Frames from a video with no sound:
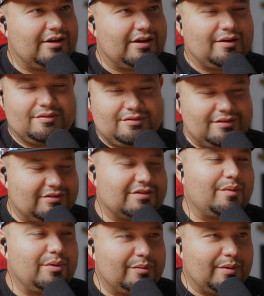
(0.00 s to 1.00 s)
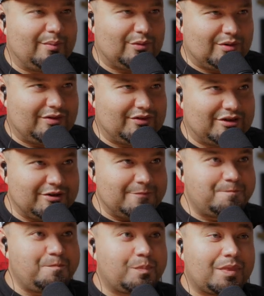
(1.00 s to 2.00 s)
I gotta stop being a bum or whatever.
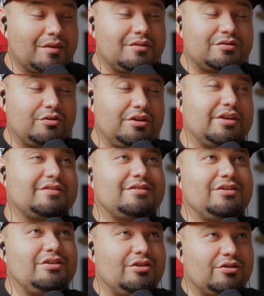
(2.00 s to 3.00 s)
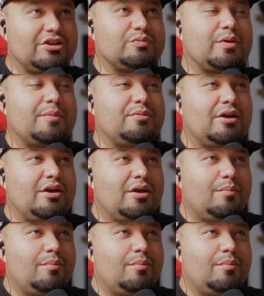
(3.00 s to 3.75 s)
So he gets, you know, gets prepped.